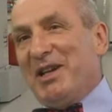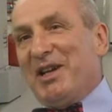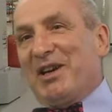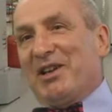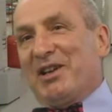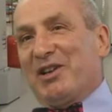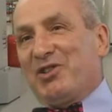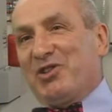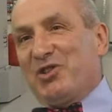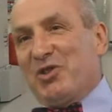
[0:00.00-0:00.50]

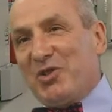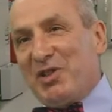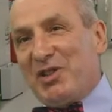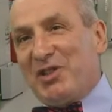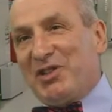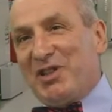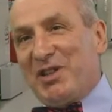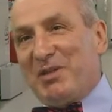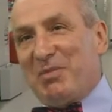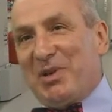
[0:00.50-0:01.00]
And I saw
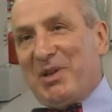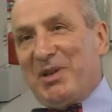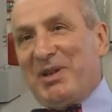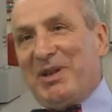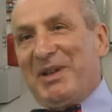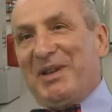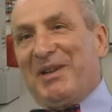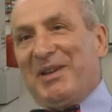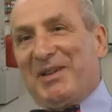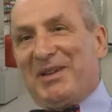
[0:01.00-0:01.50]
this thing
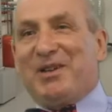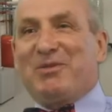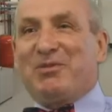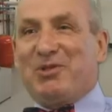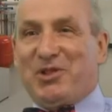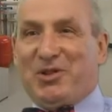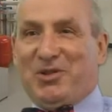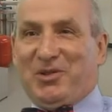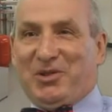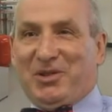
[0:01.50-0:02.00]
burning and I
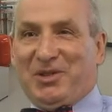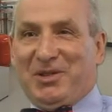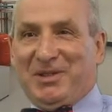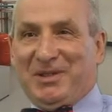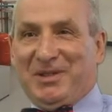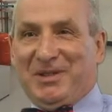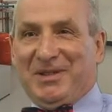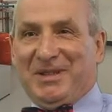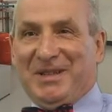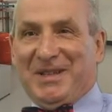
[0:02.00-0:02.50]
was hooked.
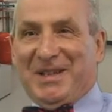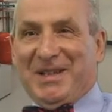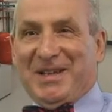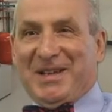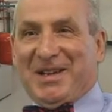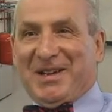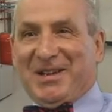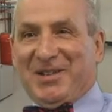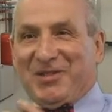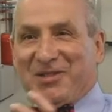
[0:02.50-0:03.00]

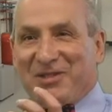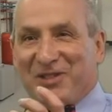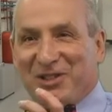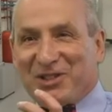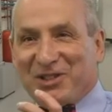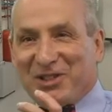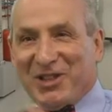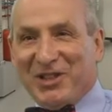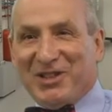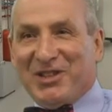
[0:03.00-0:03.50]
And I thought, there's
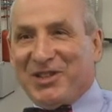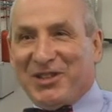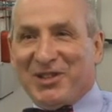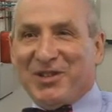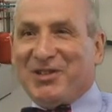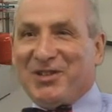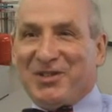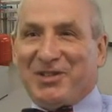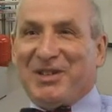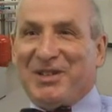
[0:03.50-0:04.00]
something
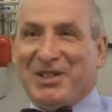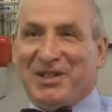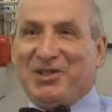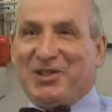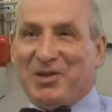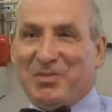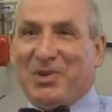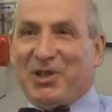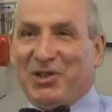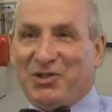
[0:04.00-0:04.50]
going on in this
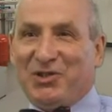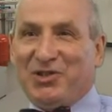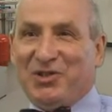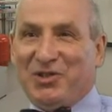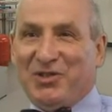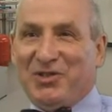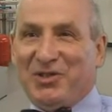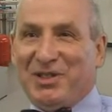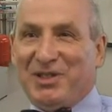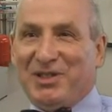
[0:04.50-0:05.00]
combustion
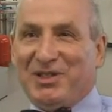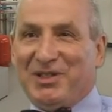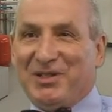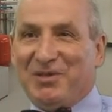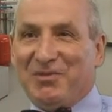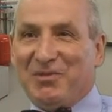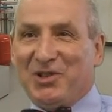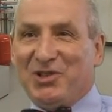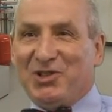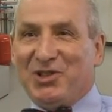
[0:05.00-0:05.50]
unit
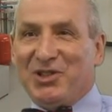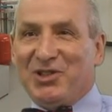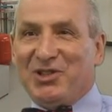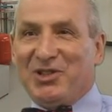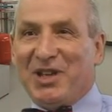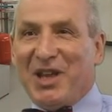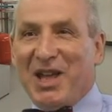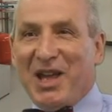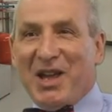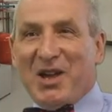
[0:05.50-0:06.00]
which
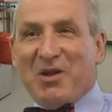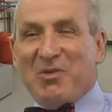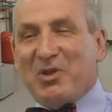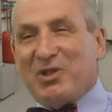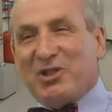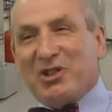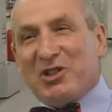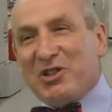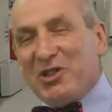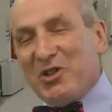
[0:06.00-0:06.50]

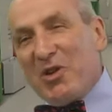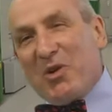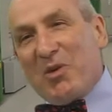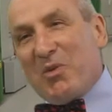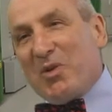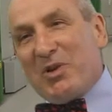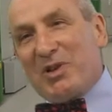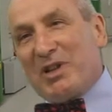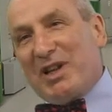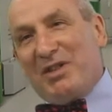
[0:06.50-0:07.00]
is not
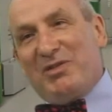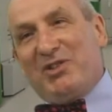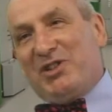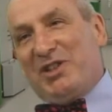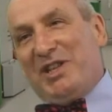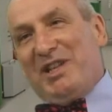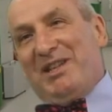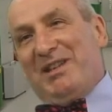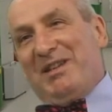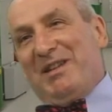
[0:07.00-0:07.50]
what I've
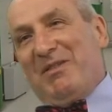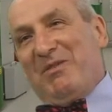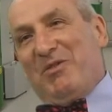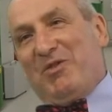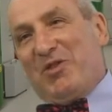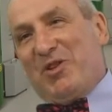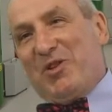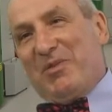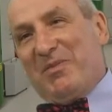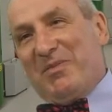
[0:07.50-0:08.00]
seen
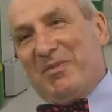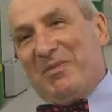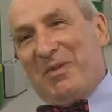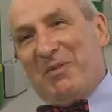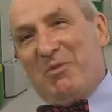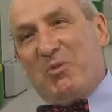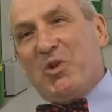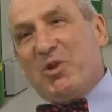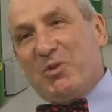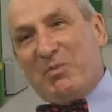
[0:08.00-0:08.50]
from
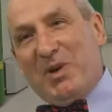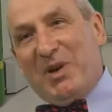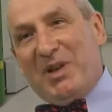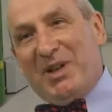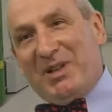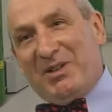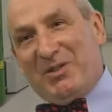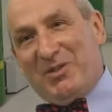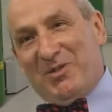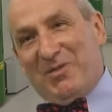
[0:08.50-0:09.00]
wood
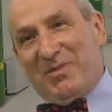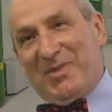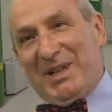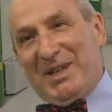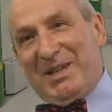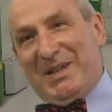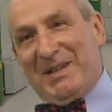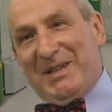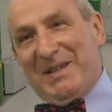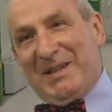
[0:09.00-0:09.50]
burning
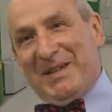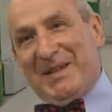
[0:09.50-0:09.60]
normally.